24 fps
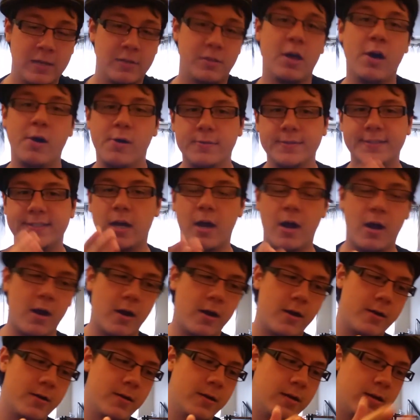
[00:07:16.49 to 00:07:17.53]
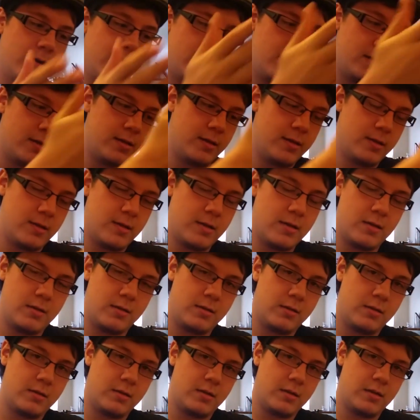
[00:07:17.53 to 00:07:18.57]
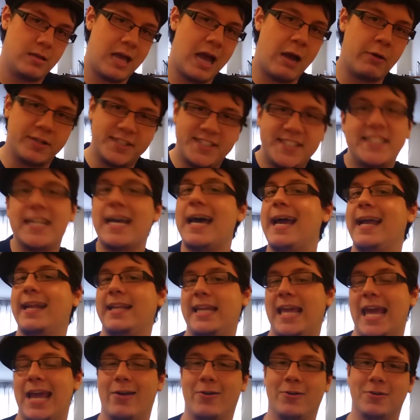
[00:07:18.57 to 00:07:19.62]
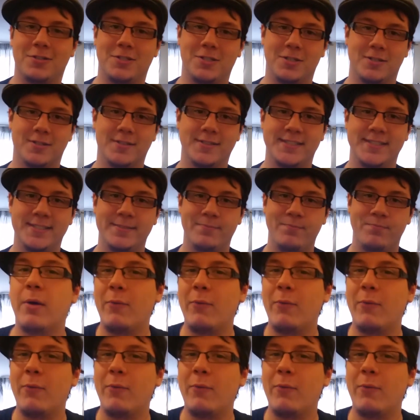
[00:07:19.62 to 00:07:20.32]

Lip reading: Those are our side characters.